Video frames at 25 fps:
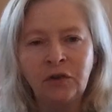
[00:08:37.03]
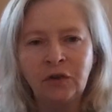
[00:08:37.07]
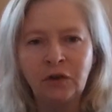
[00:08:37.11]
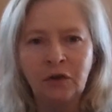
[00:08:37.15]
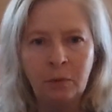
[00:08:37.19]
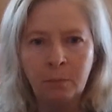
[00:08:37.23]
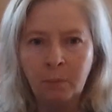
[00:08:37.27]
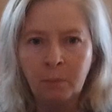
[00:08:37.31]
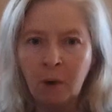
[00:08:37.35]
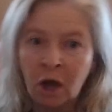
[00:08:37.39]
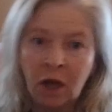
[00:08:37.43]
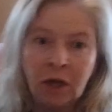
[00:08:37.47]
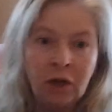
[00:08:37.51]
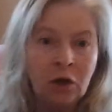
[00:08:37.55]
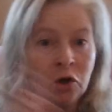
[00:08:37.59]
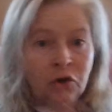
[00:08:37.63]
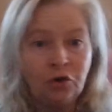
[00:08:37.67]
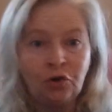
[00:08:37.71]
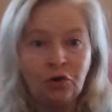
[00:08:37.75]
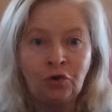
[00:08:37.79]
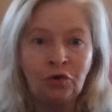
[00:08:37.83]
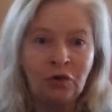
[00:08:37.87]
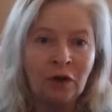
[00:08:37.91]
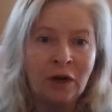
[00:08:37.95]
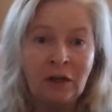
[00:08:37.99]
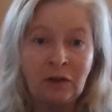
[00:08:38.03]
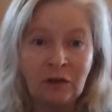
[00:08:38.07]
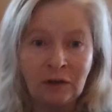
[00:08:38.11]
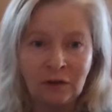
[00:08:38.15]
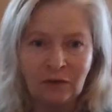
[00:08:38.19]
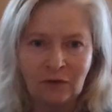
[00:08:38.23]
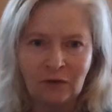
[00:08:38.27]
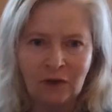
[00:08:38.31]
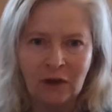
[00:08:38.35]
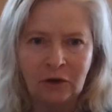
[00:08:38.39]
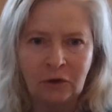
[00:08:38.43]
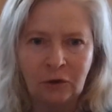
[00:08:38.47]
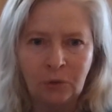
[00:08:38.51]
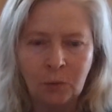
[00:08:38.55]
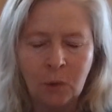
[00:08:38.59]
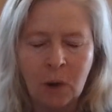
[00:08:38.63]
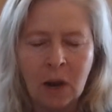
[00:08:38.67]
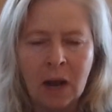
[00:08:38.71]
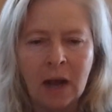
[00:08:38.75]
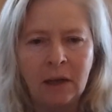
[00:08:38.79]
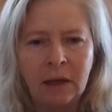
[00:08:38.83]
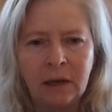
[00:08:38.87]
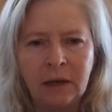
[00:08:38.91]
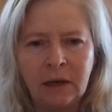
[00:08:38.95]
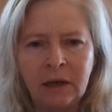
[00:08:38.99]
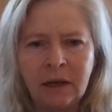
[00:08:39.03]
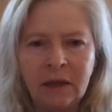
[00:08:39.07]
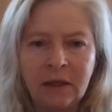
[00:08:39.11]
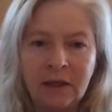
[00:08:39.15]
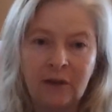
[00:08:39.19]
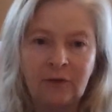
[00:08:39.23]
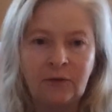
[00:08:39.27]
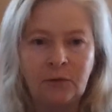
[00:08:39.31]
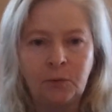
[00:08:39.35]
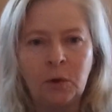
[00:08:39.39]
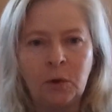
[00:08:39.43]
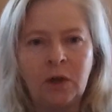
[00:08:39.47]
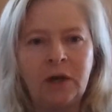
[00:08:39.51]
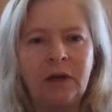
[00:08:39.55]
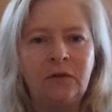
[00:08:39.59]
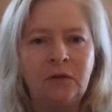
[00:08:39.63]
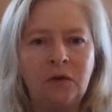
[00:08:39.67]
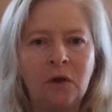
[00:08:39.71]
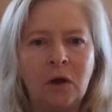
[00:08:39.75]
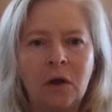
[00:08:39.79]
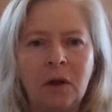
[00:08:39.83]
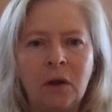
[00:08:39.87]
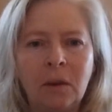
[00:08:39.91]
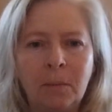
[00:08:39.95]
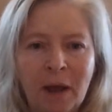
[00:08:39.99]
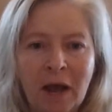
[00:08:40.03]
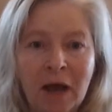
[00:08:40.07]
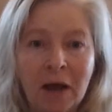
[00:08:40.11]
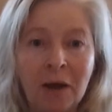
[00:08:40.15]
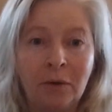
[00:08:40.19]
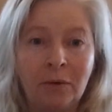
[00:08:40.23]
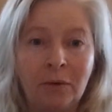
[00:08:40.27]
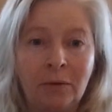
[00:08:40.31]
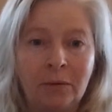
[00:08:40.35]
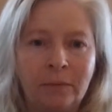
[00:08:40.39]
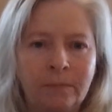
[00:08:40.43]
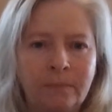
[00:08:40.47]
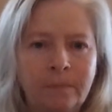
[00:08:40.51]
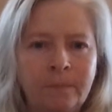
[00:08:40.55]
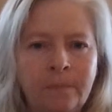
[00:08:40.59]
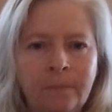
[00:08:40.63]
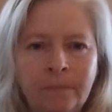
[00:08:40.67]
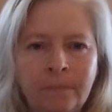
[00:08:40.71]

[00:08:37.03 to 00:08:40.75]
so your mind goes straight to sexuality. That's what it's all about.